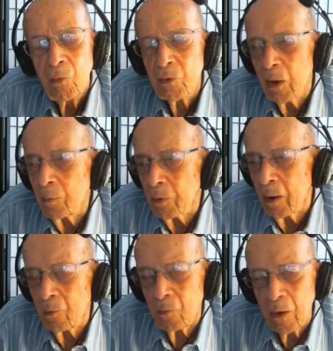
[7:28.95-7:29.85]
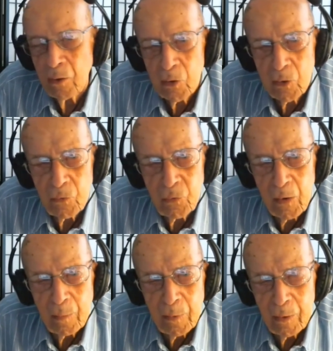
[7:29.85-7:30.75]
was able to raise a good
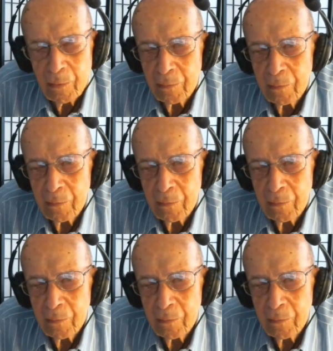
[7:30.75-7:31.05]
family,